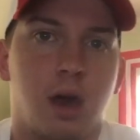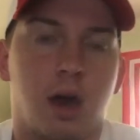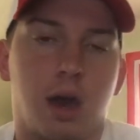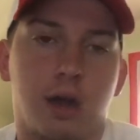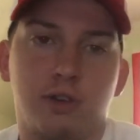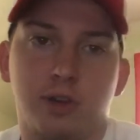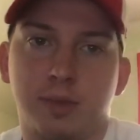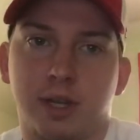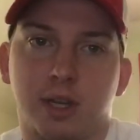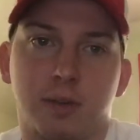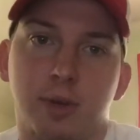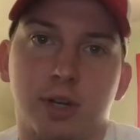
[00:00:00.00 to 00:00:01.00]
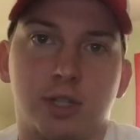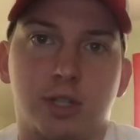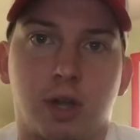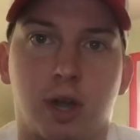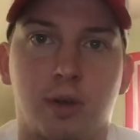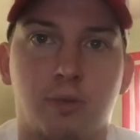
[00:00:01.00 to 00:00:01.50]
Uh, our group did a
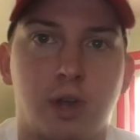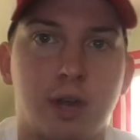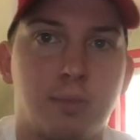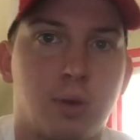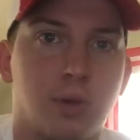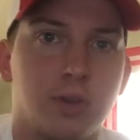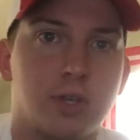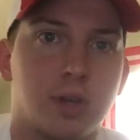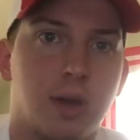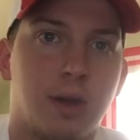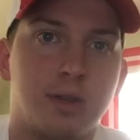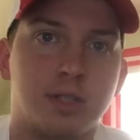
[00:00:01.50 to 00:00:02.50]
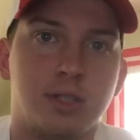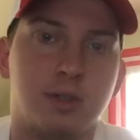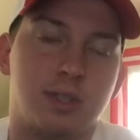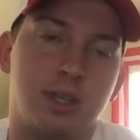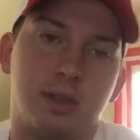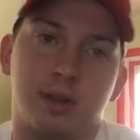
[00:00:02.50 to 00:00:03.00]
commercial on Red Bull to show how it is
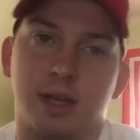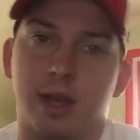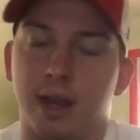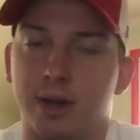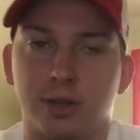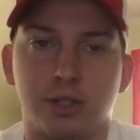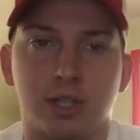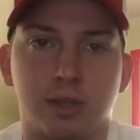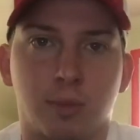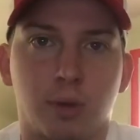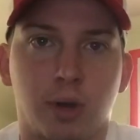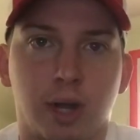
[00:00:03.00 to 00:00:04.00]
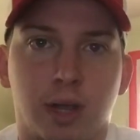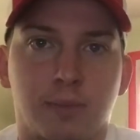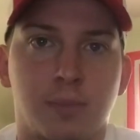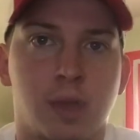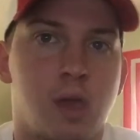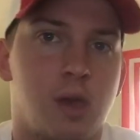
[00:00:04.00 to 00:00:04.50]
used either to get energy in the morning